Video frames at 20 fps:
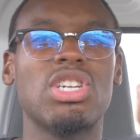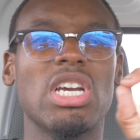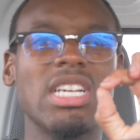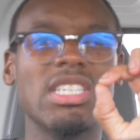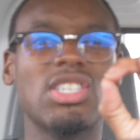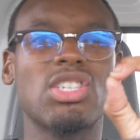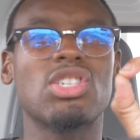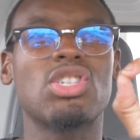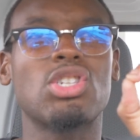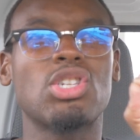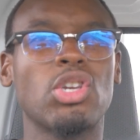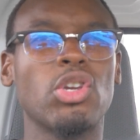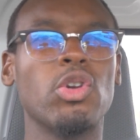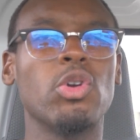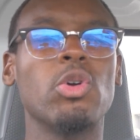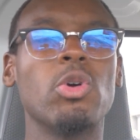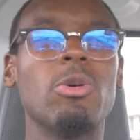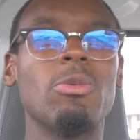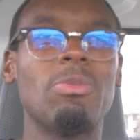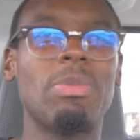just
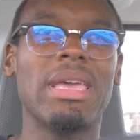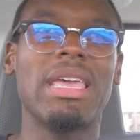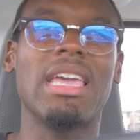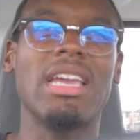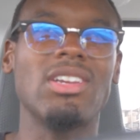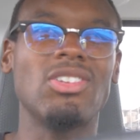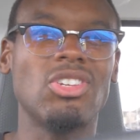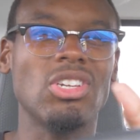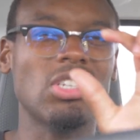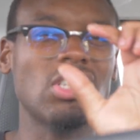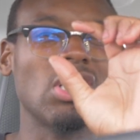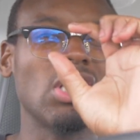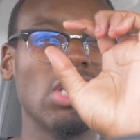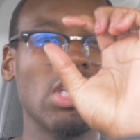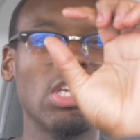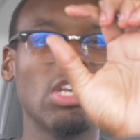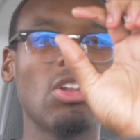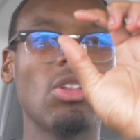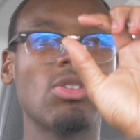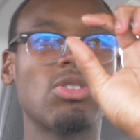too big, just a
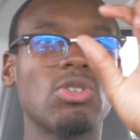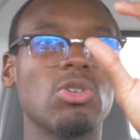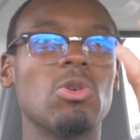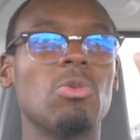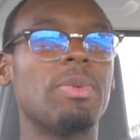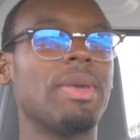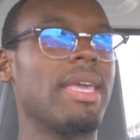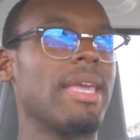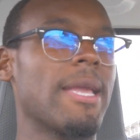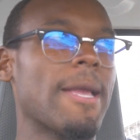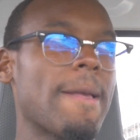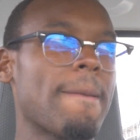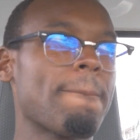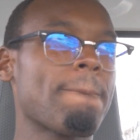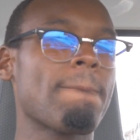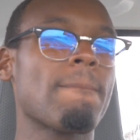little too big